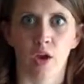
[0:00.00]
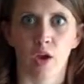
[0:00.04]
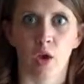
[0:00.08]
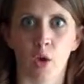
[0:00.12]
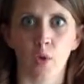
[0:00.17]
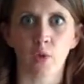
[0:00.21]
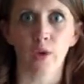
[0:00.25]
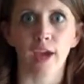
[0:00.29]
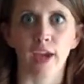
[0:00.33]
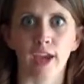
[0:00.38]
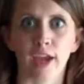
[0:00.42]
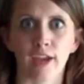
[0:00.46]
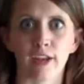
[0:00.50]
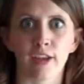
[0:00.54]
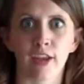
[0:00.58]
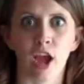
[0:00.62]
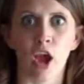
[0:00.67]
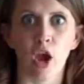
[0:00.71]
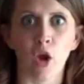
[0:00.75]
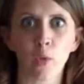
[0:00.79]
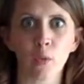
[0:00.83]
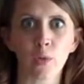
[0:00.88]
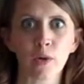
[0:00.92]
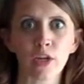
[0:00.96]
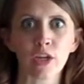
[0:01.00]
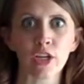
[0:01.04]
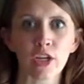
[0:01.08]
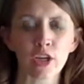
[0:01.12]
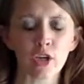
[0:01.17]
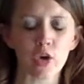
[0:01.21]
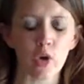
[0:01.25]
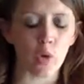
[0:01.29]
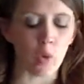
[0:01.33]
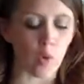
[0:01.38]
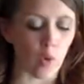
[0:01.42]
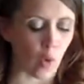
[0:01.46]
Okay, now we're going
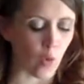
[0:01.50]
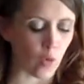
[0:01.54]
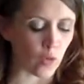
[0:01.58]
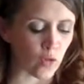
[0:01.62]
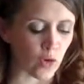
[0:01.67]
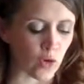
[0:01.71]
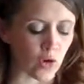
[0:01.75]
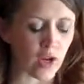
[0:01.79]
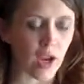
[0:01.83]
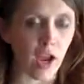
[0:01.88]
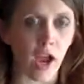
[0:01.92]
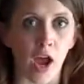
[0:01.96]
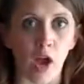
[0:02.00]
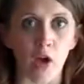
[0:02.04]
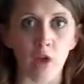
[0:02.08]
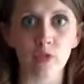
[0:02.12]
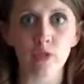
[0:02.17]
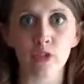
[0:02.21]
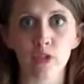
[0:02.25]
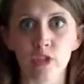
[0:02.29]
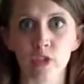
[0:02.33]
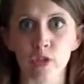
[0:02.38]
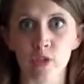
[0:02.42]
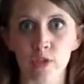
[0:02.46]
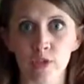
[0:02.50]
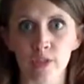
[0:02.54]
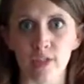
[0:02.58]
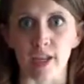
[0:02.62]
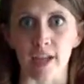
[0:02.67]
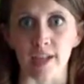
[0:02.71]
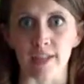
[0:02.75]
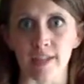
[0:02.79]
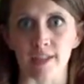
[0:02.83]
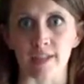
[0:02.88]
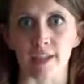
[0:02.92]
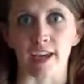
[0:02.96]
to go over how to do
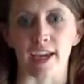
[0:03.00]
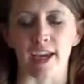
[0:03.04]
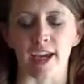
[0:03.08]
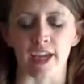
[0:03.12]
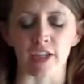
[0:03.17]
stenciling.